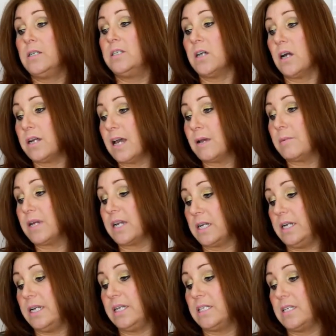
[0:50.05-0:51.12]

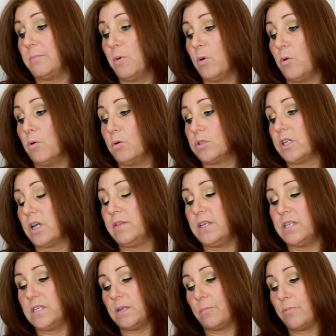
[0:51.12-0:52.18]
Dynamic Knee Support. And
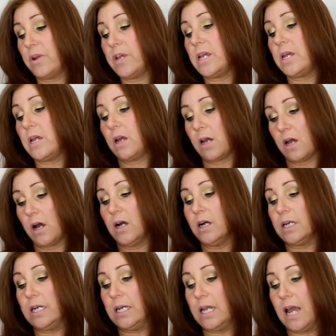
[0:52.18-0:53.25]
this is a
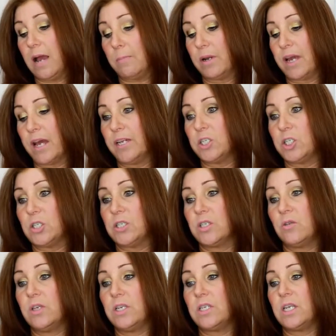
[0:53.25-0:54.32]
pre-cut knee application.
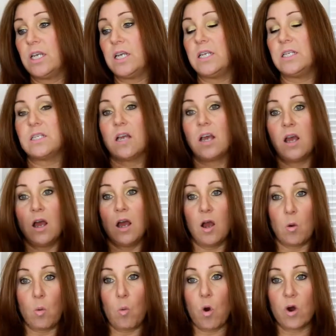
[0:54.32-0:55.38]
So this is
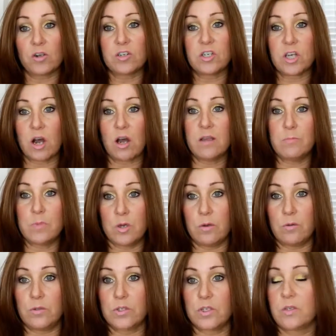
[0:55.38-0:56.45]
a one-time
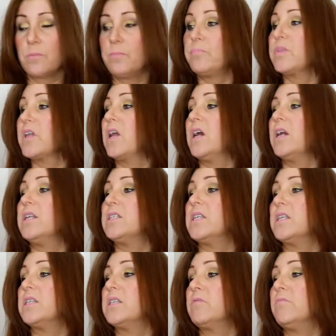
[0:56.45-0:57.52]
use. And it
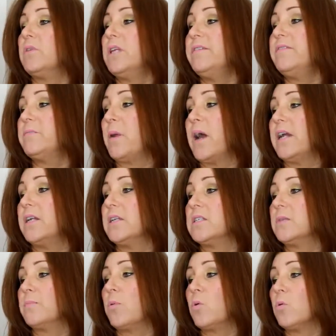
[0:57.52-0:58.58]
says relieves pain and
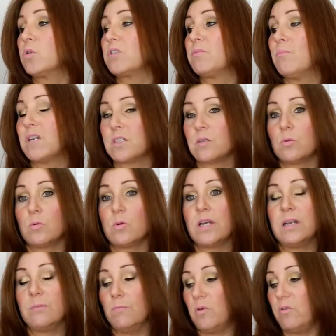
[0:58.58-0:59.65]
supports muscle
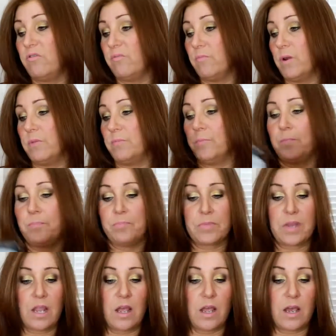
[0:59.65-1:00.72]
in movement.
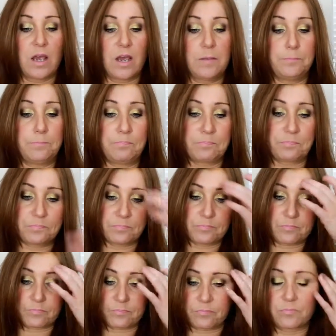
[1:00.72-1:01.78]
I
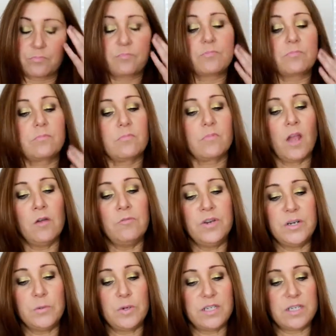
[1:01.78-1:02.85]

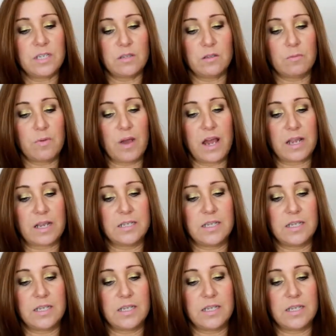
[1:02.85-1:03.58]
read what it says on the back.